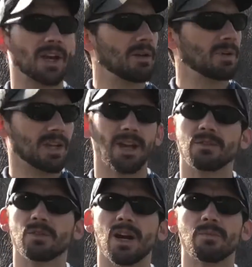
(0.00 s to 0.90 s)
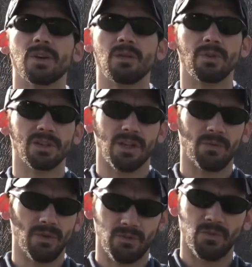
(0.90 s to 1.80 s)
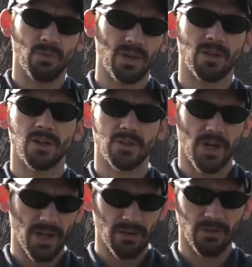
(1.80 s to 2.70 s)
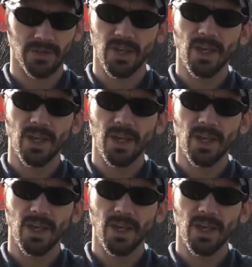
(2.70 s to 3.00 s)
I am a tactical operator because I went through a week-long training course.